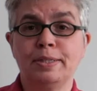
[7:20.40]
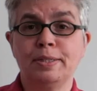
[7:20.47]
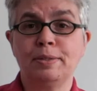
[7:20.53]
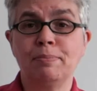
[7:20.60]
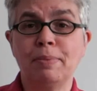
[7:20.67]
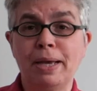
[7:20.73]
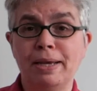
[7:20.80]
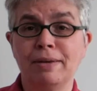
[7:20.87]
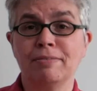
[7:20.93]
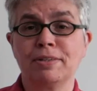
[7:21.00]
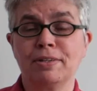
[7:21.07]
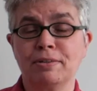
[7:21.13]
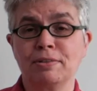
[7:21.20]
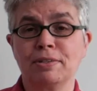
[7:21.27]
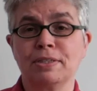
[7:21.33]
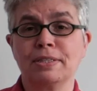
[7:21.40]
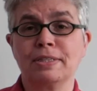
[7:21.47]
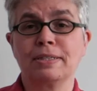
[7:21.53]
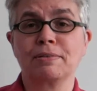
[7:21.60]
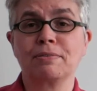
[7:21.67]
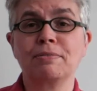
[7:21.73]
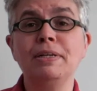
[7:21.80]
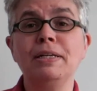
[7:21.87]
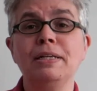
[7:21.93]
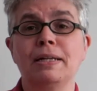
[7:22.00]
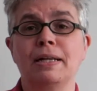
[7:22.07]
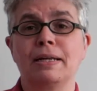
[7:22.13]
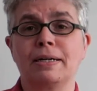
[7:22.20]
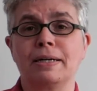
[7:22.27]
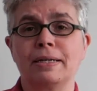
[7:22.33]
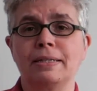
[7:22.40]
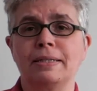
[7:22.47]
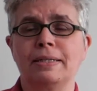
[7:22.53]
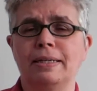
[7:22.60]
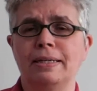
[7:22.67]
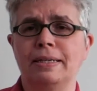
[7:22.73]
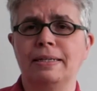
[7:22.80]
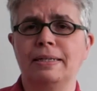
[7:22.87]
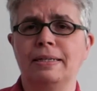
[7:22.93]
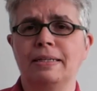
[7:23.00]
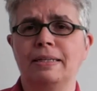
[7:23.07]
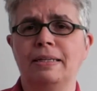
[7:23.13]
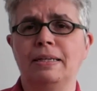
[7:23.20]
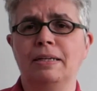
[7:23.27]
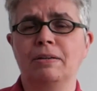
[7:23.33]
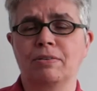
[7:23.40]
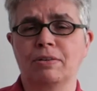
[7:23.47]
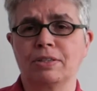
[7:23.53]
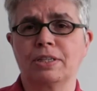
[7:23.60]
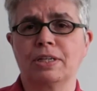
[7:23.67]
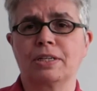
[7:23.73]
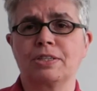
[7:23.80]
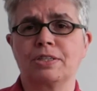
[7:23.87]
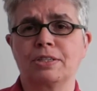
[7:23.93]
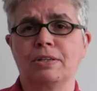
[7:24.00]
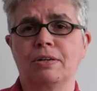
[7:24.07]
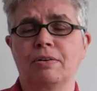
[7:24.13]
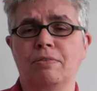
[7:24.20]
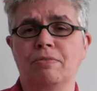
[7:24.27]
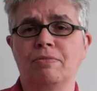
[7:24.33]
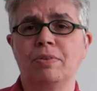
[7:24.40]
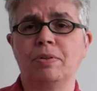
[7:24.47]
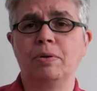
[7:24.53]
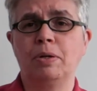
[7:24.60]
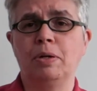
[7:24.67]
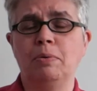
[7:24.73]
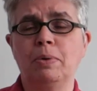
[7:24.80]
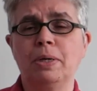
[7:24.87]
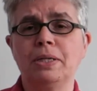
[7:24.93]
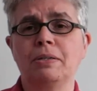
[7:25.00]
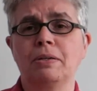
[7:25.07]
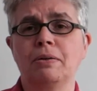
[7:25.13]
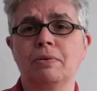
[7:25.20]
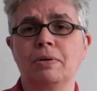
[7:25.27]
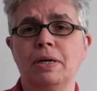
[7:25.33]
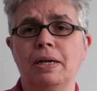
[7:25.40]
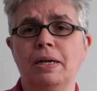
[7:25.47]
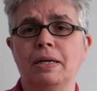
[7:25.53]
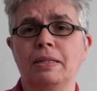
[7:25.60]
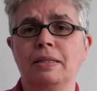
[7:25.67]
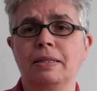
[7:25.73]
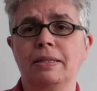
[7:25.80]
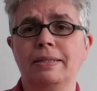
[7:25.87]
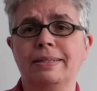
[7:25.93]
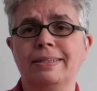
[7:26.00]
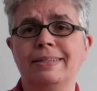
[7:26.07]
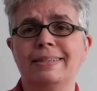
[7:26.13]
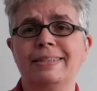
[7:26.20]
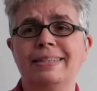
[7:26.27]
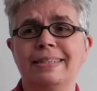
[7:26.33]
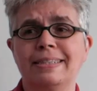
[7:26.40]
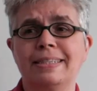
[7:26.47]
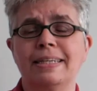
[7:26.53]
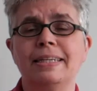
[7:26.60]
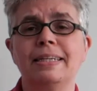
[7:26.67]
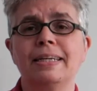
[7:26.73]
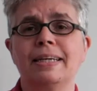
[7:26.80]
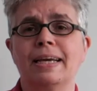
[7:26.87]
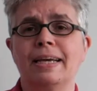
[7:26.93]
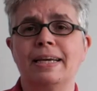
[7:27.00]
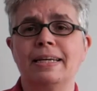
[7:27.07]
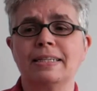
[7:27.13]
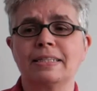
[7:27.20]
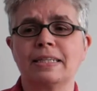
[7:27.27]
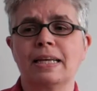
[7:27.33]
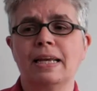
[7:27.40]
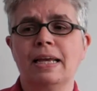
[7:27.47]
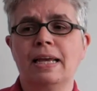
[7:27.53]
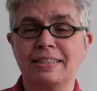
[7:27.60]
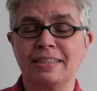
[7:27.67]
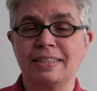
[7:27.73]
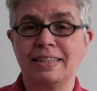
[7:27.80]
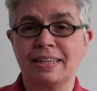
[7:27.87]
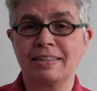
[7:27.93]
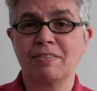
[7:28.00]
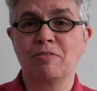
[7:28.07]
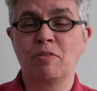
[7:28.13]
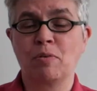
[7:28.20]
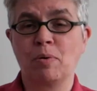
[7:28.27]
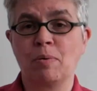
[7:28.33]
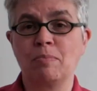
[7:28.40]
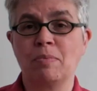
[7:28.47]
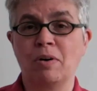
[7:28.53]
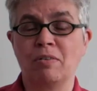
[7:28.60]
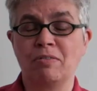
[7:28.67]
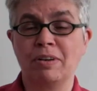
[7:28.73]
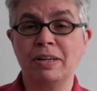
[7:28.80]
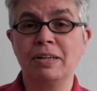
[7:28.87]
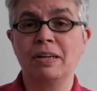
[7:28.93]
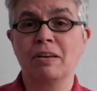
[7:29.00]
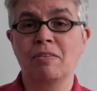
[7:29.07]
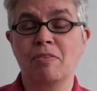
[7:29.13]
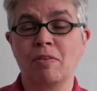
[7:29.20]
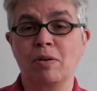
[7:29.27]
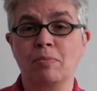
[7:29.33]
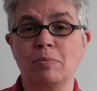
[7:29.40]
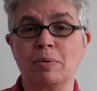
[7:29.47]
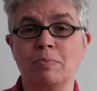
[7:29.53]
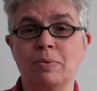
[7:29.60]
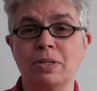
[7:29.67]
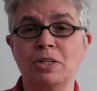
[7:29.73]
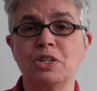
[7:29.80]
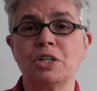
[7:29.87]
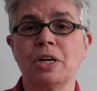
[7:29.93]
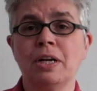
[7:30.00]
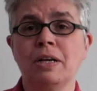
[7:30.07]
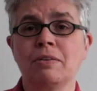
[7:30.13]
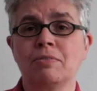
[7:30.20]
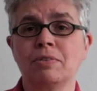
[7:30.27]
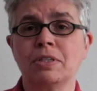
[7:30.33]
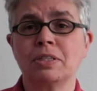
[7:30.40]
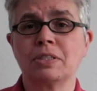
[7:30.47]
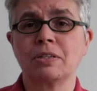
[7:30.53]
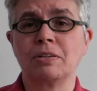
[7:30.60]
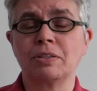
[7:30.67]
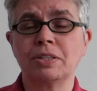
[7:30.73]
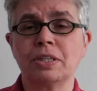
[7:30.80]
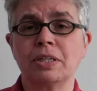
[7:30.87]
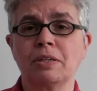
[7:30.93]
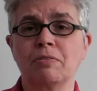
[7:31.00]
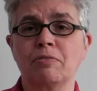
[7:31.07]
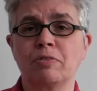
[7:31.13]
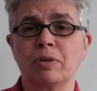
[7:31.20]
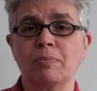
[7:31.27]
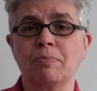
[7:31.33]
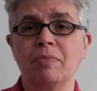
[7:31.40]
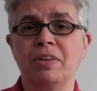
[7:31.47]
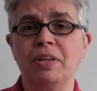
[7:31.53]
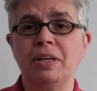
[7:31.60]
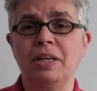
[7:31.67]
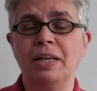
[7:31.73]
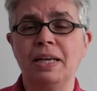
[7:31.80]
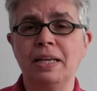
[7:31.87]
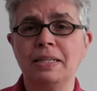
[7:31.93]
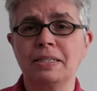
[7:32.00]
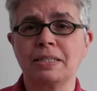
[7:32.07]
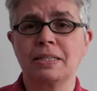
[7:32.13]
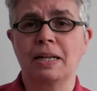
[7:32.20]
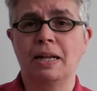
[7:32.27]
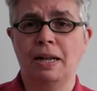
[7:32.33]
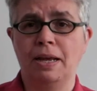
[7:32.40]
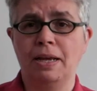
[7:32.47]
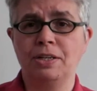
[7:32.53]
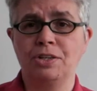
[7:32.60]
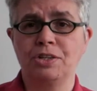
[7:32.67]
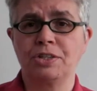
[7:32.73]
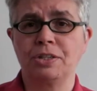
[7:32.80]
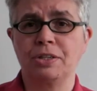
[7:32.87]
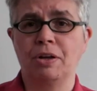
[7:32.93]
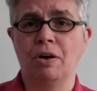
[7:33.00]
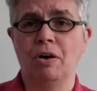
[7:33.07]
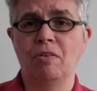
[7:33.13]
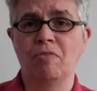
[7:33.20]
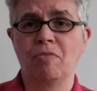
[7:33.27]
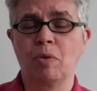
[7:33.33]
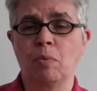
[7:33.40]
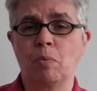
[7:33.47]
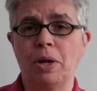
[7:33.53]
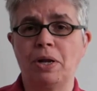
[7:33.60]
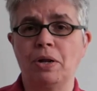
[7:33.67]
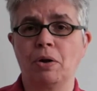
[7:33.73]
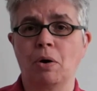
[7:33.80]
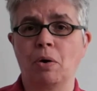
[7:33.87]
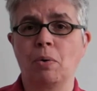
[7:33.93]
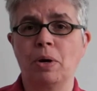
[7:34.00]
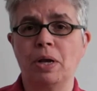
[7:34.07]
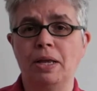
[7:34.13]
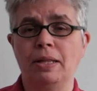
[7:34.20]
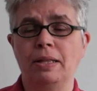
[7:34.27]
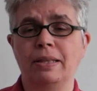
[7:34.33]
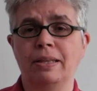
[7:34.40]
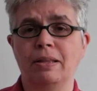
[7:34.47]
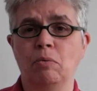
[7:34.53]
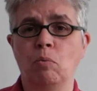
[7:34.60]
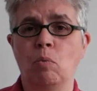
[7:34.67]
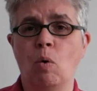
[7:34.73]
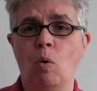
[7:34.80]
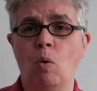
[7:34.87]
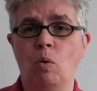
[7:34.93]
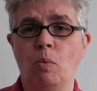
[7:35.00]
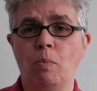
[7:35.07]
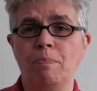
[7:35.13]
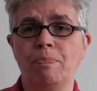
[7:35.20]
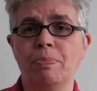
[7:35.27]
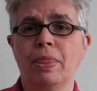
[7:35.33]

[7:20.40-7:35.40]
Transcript: You may have noticed a green line in the cross-section of the window and this indicates the form of linear thermal bridge resulting from the installation of the window in the wall.